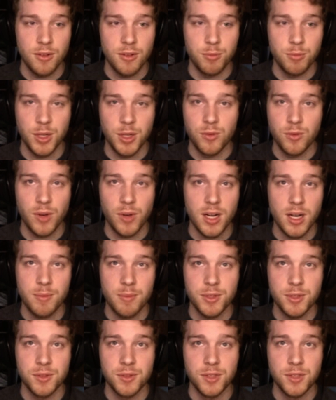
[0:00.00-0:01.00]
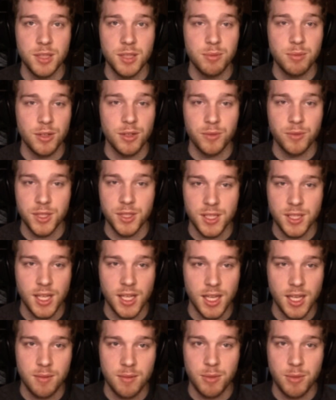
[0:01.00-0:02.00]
It would be a great opportunity, but if we just can't